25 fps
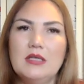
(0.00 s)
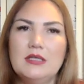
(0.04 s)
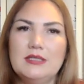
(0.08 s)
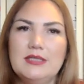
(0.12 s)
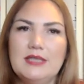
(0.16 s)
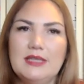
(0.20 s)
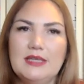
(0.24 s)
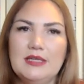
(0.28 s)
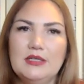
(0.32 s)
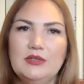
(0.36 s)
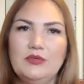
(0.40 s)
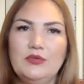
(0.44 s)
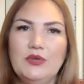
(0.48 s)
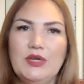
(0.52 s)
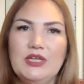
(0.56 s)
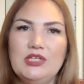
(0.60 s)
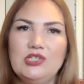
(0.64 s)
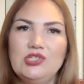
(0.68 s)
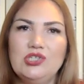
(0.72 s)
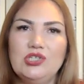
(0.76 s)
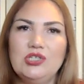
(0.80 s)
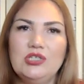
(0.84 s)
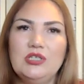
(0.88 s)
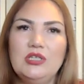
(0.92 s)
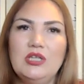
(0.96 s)
Second
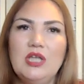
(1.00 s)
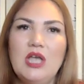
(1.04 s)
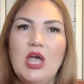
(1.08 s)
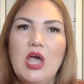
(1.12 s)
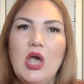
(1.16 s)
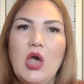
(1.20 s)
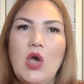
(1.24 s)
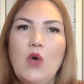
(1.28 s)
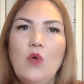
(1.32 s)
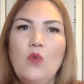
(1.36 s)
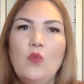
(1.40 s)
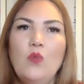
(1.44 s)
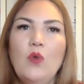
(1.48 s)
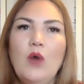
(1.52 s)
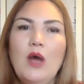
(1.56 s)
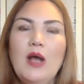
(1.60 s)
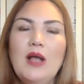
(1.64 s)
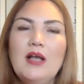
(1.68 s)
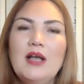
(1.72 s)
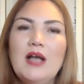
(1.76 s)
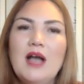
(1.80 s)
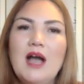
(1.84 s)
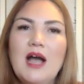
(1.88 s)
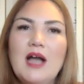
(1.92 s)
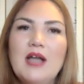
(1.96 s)
question
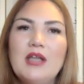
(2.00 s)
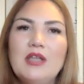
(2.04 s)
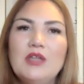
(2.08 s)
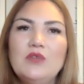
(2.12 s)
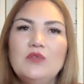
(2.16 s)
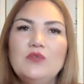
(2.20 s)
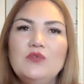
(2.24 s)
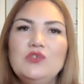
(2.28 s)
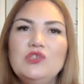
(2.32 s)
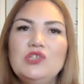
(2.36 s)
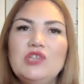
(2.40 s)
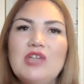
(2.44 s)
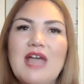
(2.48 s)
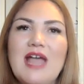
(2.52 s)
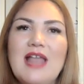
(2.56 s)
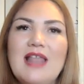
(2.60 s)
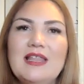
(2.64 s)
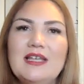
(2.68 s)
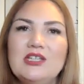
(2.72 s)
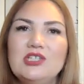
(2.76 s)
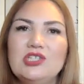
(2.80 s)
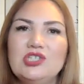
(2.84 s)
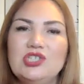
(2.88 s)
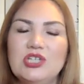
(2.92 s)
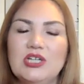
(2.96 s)
What kind of
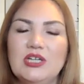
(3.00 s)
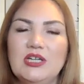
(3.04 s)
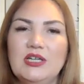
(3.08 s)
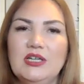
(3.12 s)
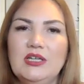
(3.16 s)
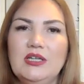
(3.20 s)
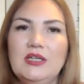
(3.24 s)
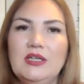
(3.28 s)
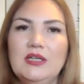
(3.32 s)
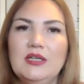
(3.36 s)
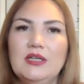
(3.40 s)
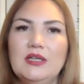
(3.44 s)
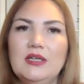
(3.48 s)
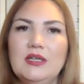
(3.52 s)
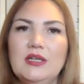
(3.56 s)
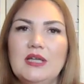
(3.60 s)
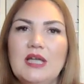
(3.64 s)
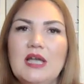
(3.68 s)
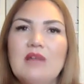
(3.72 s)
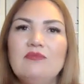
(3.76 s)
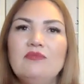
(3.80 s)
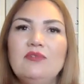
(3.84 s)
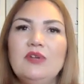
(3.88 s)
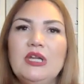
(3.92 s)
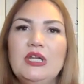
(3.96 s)
challenging
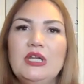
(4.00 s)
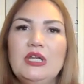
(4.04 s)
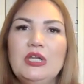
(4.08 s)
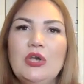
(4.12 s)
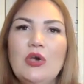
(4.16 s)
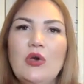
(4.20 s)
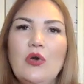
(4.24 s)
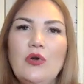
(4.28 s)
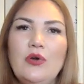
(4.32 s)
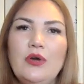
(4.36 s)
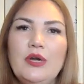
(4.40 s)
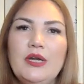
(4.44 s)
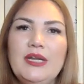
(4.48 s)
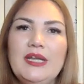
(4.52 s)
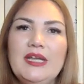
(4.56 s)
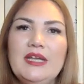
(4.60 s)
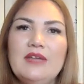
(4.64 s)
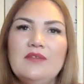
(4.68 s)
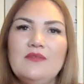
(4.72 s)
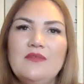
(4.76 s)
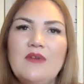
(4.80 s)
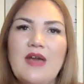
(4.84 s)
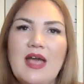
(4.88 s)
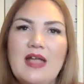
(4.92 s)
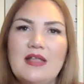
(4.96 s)
and recurring
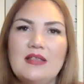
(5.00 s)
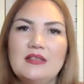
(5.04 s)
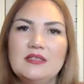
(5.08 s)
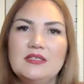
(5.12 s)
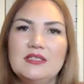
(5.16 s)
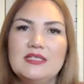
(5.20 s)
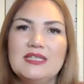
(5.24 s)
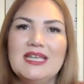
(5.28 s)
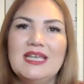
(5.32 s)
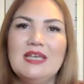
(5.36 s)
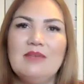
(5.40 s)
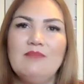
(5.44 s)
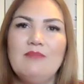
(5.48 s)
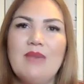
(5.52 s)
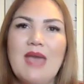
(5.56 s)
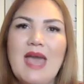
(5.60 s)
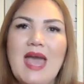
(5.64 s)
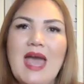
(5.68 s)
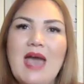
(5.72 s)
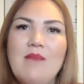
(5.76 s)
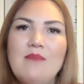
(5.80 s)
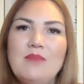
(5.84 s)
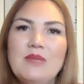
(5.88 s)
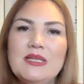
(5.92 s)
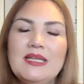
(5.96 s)
events keep
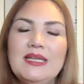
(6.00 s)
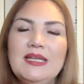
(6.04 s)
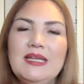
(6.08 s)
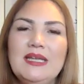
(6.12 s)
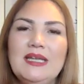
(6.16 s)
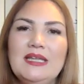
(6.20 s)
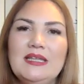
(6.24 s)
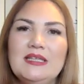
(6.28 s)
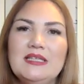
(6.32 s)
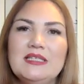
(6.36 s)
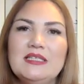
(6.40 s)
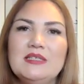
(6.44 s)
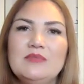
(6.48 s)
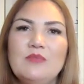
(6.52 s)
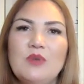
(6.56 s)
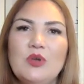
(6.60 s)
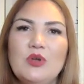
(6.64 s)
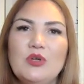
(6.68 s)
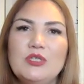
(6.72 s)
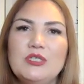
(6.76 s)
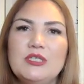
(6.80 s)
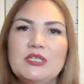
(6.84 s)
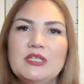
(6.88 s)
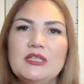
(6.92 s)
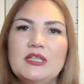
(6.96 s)
happening in this
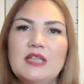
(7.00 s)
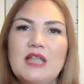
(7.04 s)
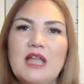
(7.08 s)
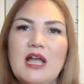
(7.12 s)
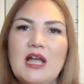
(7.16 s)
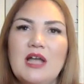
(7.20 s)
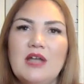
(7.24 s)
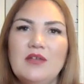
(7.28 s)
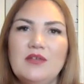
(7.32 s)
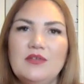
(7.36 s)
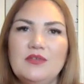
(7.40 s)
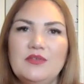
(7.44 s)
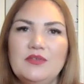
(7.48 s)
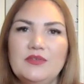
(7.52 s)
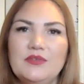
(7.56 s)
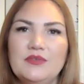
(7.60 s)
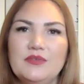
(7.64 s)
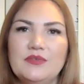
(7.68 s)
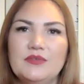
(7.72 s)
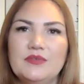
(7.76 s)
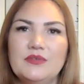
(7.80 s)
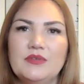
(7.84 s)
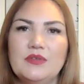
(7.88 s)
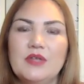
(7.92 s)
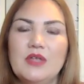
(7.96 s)
person's life?
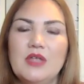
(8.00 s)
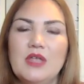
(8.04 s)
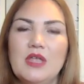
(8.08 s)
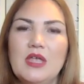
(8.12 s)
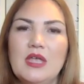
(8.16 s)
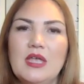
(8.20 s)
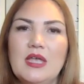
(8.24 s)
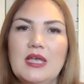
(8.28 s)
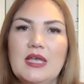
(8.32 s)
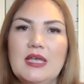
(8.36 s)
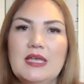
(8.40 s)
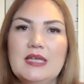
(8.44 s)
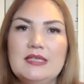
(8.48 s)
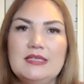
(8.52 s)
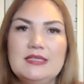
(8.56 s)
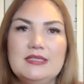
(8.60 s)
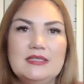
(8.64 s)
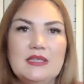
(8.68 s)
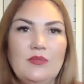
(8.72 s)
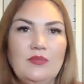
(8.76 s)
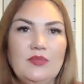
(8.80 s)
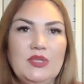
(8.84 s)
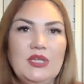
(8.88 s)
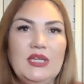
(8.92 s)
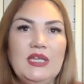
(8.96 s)
Is
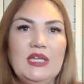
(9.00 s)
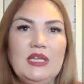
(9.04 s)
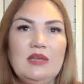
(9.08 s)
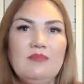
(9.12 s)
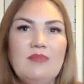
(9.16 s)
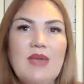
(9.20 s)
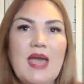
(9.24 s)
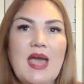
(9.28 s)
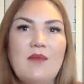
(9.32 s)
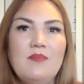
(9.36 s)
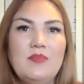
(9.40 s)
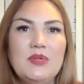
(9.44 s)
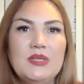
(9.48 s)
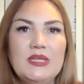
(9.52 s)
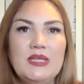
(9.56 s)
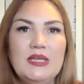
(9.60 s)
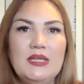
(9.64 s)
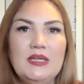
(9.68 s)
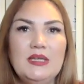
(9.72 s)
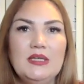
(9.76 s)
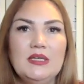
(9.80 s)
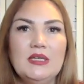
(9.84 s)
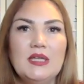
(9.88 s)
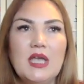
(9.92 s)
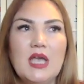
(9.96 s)
something keep
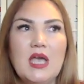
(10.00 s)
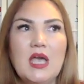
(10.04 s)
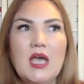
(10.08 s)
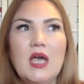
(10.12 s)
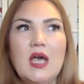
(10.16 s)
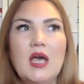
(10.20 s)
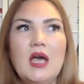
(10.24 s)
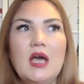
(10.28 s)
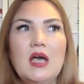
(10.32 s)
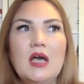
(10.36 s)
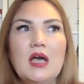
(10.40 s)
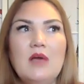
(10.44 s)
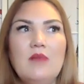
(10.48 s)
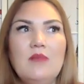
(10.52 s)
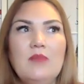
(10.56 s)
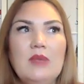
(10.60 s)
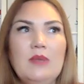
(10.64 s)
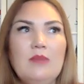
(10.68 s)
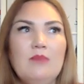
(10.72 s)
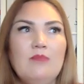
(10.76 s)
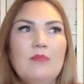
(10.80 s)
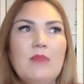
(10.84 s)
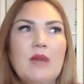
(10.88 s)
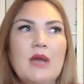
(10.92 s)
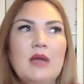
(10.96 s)
happening? Um,
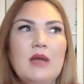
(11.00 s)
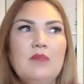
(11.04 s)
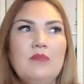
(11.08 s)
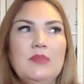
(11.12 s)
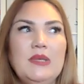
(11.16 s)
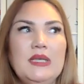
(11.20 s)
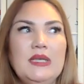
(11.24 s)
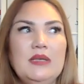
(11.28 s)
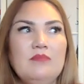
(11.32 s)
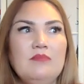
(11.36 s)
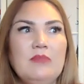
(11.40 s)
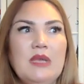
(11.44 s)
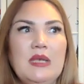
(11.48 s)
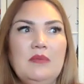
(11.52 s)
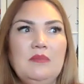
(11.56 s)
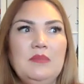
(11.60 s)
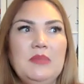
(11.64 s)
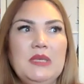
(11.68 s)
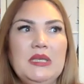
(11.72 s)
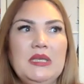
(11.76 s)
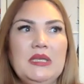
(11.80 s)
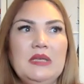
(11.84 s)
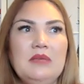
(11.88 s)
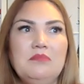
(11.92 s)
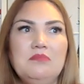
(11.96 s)
it might be
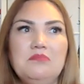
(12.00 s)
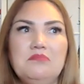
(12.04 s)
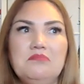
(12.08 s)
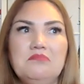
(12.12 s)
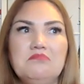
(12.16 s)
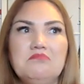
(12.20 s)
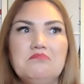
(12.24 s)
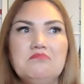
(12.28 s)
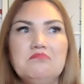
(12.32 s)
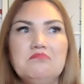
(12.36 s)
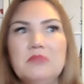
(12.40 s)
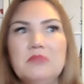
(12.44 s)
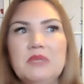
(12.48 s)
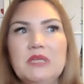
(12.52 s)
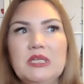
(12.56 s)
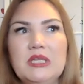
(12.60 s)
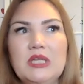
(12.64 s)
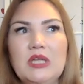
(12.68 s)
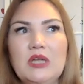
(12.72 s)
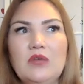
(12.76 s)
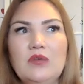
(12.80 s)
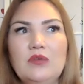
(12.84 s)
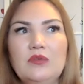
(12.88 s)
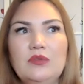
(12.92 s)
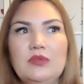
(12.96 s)
maybe, you
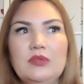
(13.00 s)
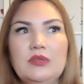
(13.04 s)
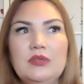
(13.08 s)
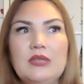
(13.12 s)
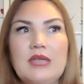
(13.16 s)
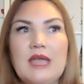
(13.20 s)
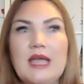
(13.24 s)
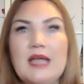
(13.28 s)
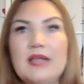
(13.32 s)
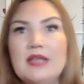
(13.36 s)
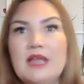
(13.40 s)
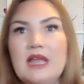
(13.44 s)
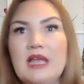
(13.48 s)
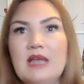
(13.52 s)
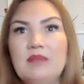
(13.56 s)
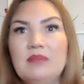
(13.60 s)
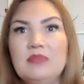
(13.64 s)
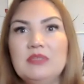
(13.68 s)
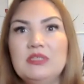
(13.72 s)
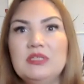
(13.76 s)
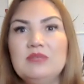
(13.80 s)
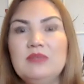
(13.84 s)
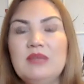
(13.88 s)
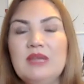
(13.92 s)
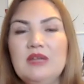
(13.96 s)
know, they're not
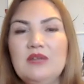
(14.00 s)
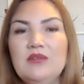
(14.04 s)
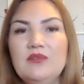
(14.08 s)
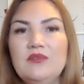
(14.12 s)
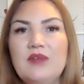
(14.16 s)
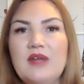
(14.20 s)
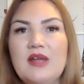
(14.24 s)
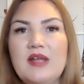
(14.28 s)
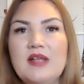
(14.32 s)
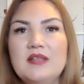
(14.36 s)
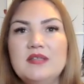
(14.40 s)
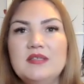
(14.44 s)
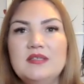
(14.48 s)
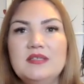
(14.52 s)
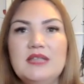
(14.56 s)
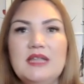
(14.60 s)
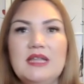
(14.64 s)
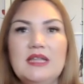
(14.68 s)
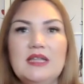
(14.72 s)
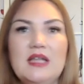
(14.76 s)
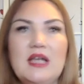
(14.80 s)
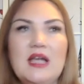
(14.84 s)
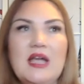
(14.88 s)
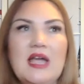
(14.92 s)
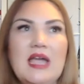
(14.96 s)
able to make friends,
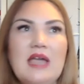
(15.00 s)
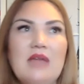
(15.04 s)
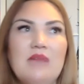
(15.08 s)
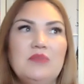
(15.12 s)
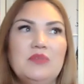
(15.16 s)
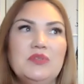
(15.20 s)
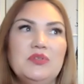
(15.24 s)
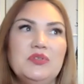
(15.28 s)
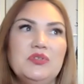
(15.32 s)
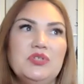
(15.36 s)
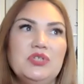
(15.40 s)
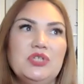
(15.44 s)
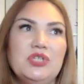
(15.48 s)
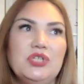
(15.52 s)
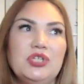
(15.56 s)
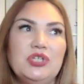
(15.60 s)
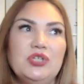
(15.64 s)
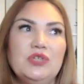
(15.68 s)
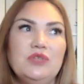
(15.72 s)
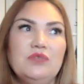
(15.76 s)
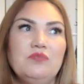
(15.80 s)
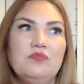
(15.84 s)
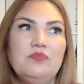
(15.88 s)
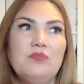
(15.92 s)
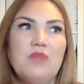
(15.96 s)
they're not able
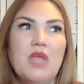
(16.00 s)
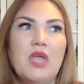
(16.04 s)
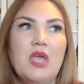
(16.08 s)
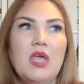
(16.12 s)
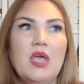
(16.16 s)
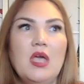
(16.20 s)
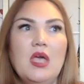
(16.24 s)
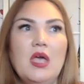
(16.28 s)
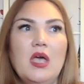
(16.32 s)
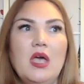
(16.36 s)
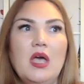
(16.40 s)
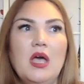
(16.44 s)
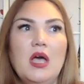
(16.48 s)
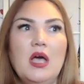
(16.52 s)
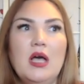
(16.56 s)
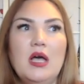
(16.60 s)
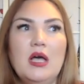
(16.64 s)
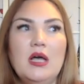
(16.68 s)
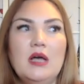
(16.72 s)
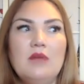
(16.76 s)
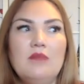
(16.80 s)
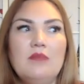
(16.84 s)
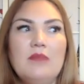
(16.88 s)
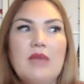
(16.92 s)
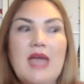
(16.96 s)
to
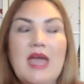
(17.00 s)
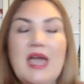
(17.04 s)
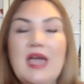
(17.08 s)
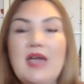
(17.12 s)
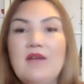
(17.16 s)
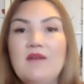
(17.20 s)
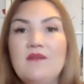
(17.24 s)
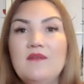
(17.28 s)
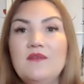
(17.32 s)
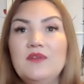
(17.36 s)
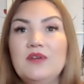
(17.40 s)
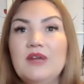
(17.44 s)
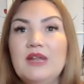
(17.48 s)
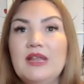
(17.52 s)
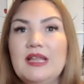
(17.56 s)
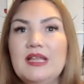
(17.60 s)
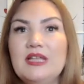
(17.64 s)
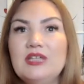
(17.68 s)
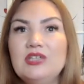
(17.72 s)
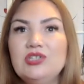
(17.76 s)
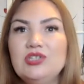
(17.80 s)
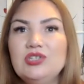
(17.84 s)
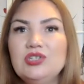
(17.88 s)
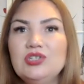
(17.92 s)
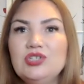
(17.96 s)
um, have
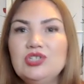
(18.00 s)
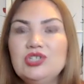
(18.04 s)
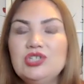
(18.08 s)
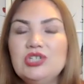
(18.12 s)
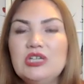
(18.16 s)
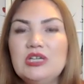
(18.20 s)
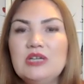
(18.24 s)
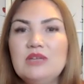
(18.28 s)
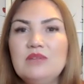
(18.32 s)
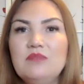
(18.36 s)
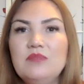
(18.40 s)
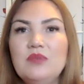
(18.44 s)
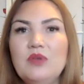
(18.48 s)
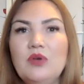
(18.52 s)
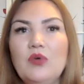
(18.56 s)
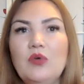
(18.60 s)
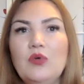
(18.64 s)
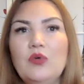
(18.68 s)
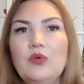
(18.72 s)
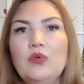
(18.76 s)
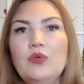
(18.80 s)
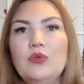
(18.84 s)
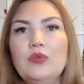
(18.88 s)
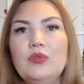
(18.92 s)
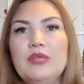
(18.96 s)
relationship,
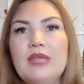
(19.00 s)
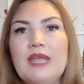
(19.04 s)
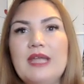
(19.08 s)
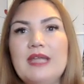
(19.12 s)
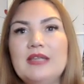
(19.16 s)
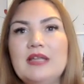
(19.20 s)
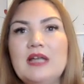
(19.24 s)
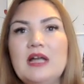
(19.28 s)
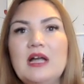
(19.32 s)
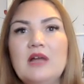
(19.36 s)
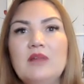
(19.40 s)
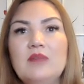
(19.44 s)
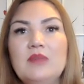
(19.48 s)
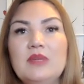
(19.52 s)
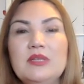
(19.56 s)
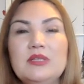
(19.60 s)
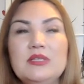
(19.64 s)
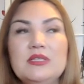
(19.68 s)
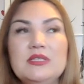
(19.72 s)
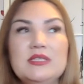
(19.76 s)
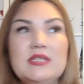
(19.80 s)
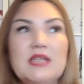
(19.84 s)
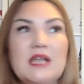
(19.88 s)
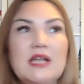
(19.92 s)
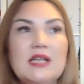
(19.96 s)
or they're not able
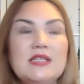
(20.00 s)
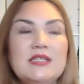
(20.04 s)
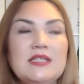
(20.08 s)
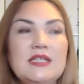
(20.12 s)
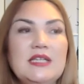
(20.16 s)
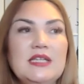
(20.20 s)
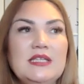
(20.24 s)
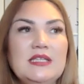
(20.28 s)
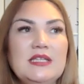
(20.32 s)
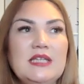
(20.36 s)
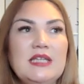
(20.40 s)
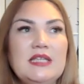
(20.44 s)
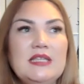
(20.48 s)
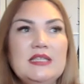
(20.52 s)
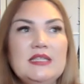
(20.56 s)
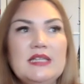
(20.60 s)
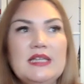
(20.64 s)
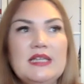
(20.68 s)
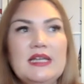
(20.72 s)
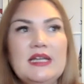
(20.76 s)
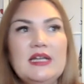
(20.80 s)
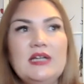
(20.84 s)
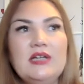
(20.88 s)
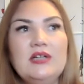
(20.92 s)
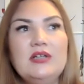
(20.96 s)
to succeed in
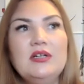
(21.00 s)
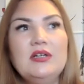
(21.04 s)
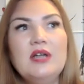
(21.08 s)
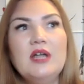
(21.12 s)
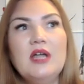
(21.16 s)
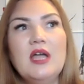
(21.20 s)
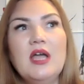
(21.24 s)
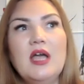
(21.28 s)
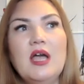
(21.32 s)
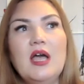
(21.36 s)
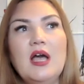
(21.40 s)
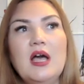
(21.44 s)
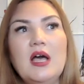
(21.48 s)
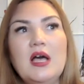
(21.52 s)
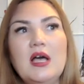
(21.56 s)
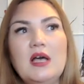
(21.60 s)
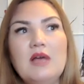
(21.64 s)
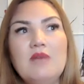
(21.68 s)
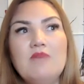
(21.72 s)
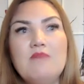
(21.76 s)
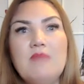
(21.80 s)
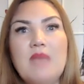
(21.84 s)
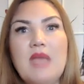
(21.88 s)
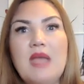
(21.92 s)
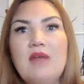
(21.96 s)
their
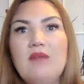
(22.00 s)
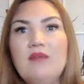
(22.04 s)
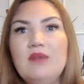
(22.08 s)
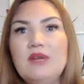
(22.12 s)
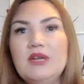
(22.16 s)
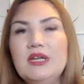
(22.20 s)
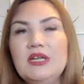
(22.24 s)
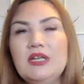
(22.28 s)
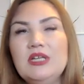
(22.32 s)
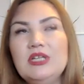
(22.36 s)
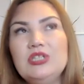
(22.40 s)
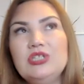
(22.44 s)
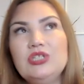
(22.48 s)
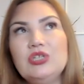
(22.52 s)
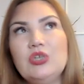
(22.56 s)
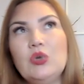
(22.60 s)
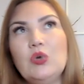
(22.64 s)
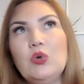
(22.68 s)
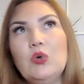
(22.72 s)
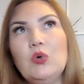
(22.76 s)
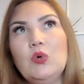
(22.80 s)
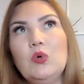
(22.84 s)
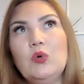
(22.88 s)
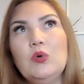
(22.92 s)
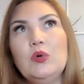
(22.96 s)
um, marriage
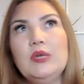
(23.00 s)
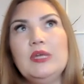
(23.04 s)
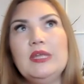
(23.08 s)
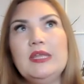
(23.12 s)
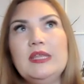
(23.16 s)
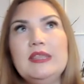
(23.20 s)
or